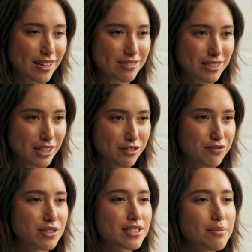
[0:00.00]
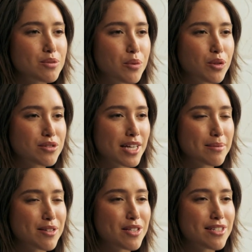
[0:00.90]
Take the first step towards
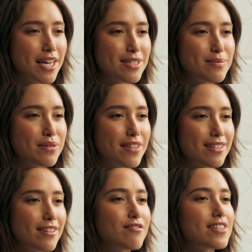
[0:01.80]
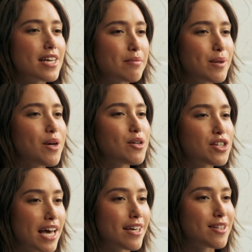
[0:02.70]
email success. Visit
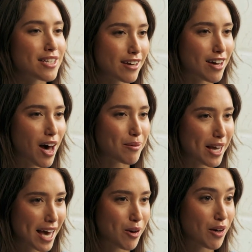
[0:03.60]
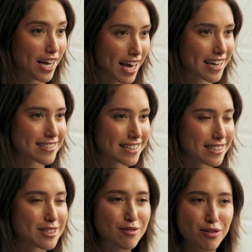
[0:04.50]
PureChecker.com now and see
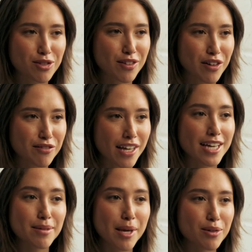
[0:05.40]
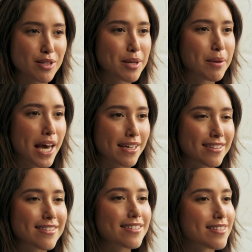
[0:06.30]
the difference verified emails can make.
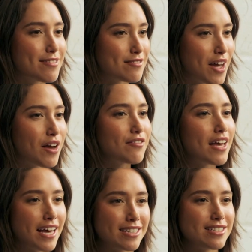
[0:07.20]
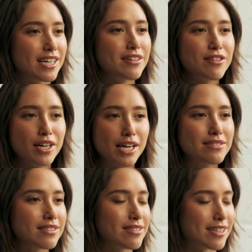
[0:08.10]
Verify, deliver, and
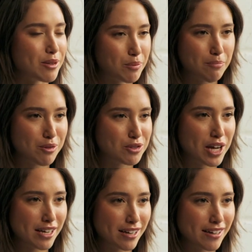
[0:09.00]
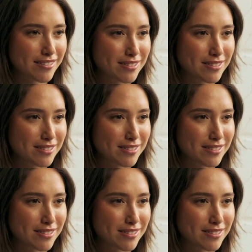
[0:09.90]
succeed with PureChecker.